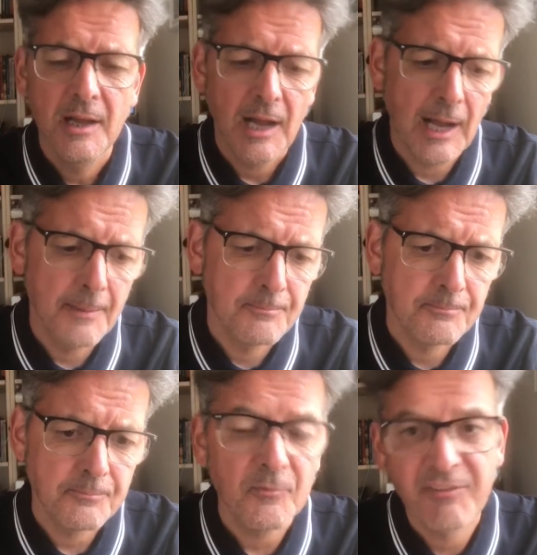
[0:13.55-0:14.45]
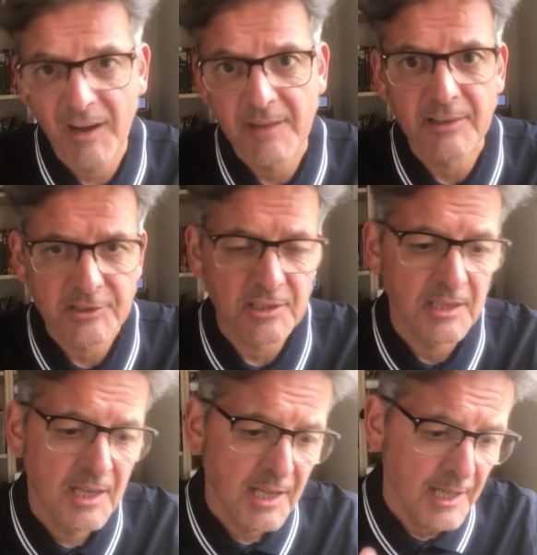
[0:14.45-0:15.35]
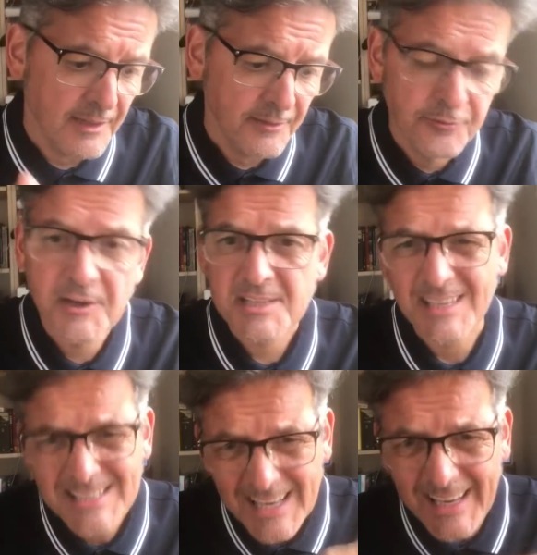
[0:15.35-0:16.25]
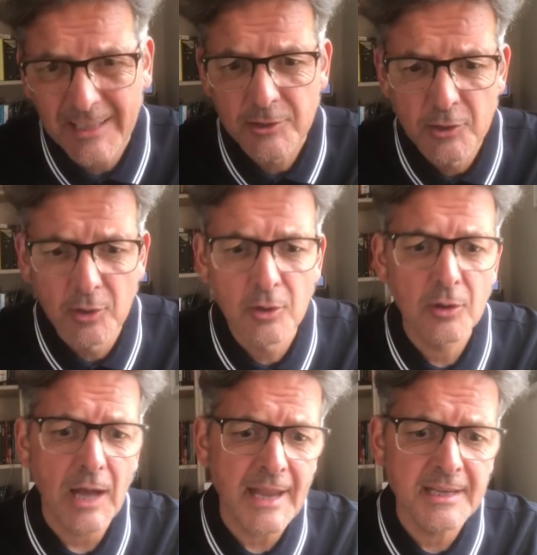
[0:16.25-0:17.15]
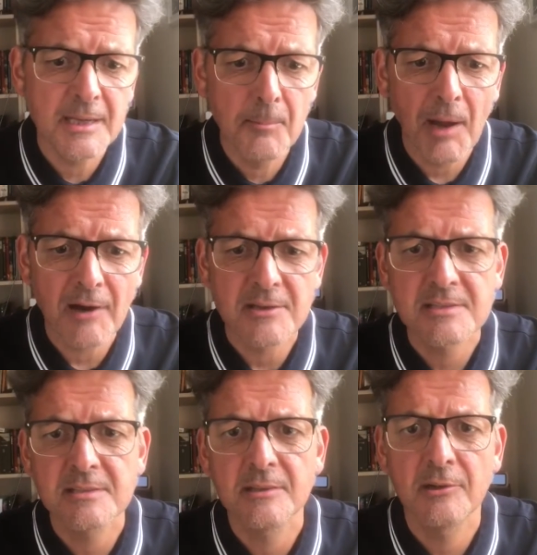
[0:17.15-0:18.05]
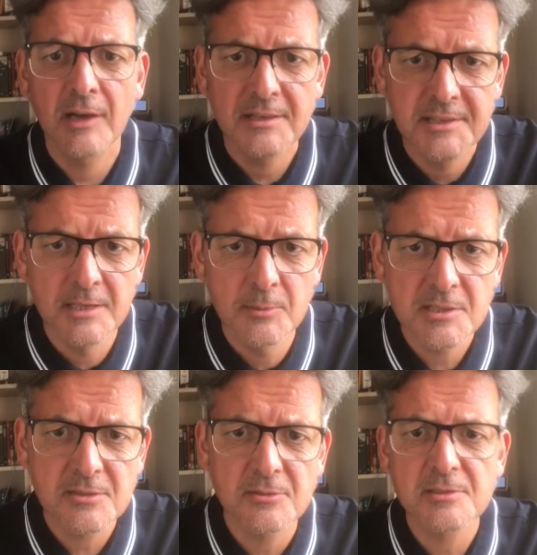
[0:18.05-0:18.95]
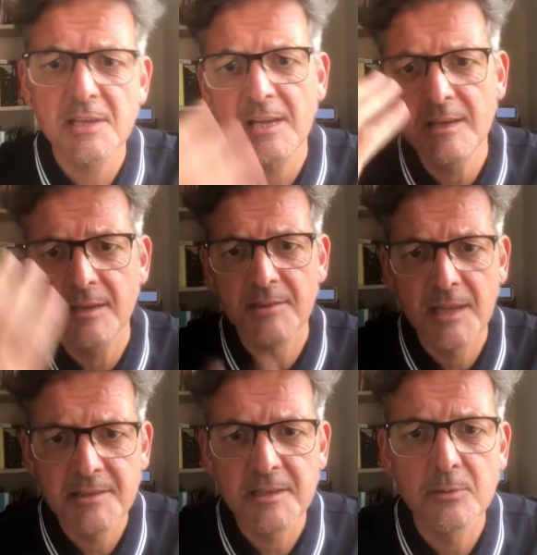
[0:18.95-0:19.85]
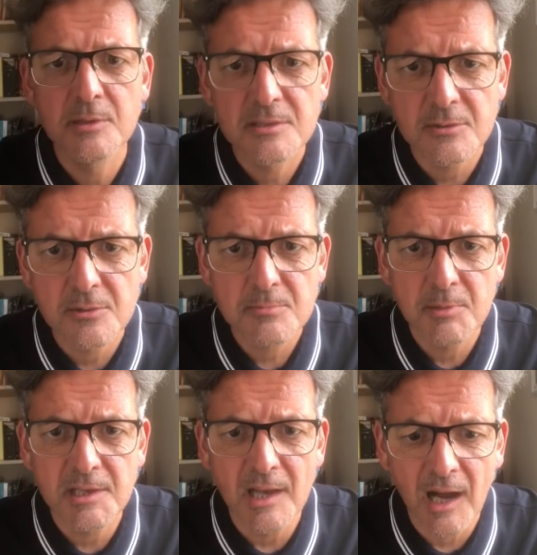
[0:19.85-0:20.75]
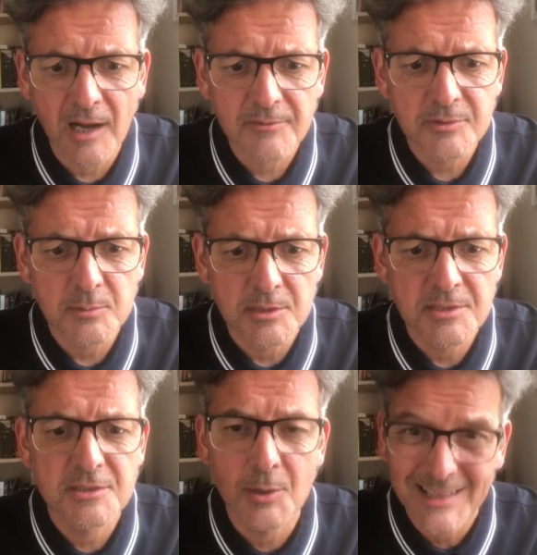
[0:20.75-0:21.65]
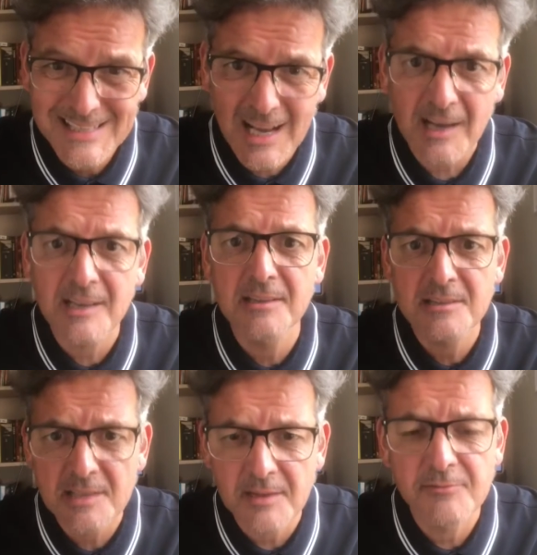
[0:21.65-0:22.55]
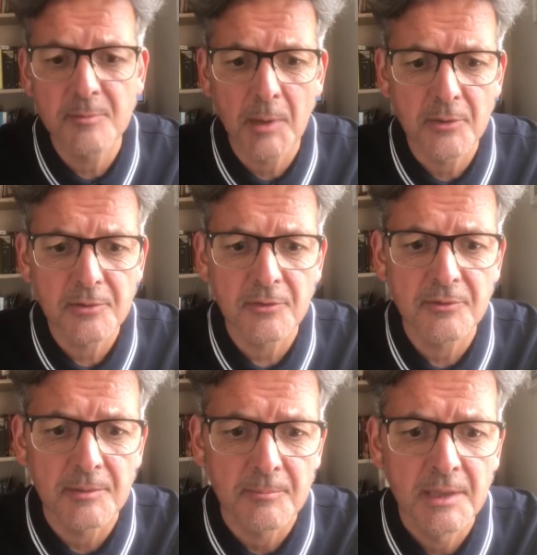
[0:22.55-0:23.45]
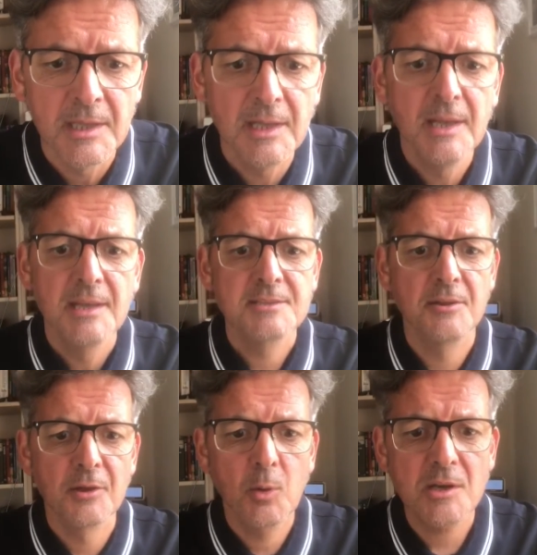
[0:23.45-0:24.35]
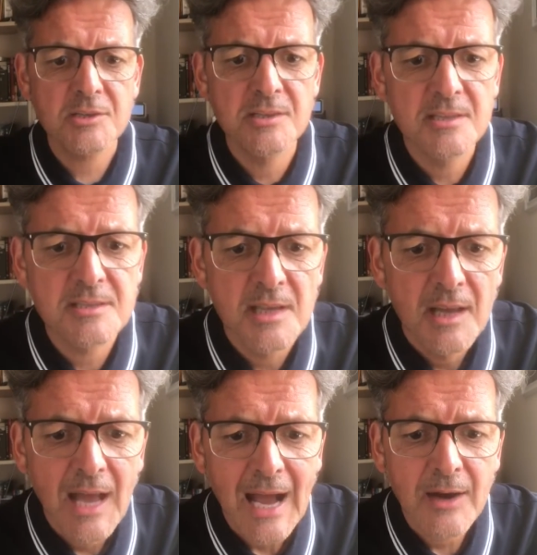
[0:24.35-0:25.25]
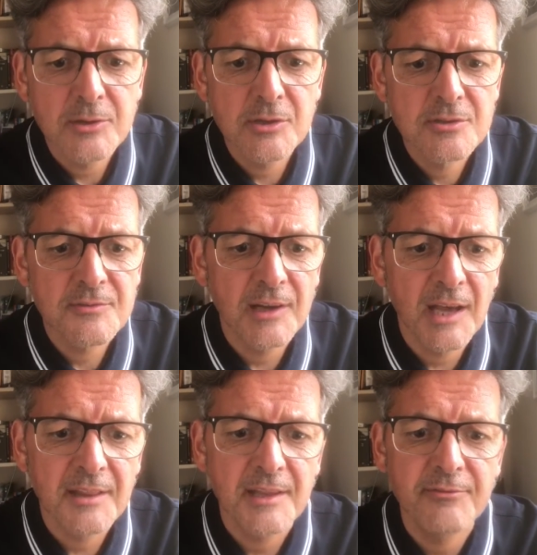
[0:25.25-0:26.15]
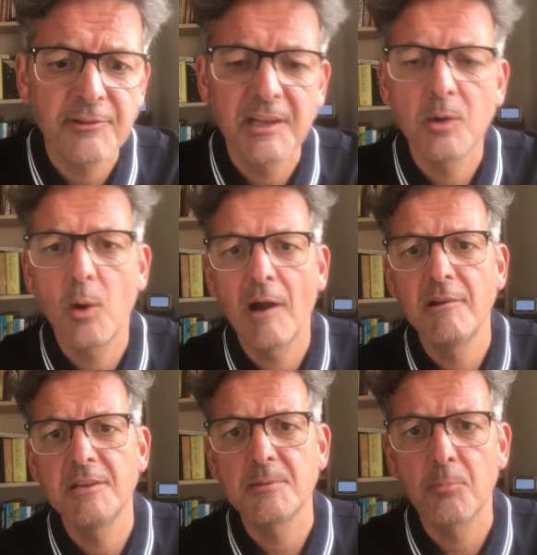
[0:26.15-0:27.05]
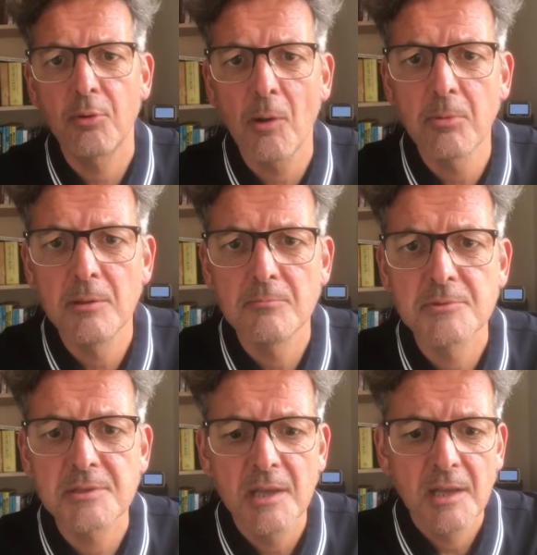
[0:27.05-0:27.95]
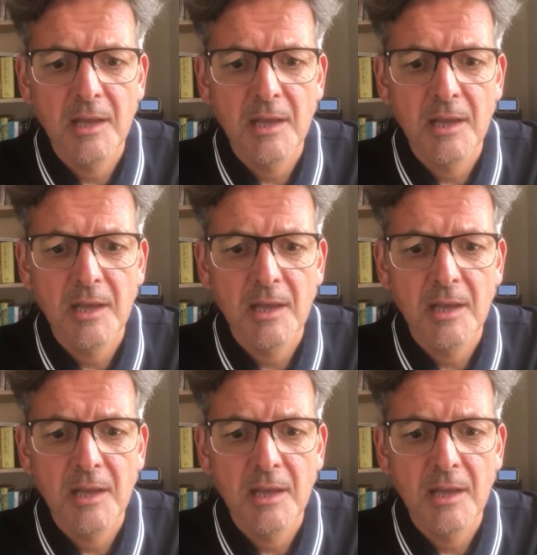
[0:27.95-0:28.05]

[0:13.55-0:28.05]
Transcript: 5 actually. The first thing is ignore any comparison, all right? Deal with source A and then deal with source B afterwards. Do exactly the same for both of them. So the question is, how useful are they for an inquiry into problems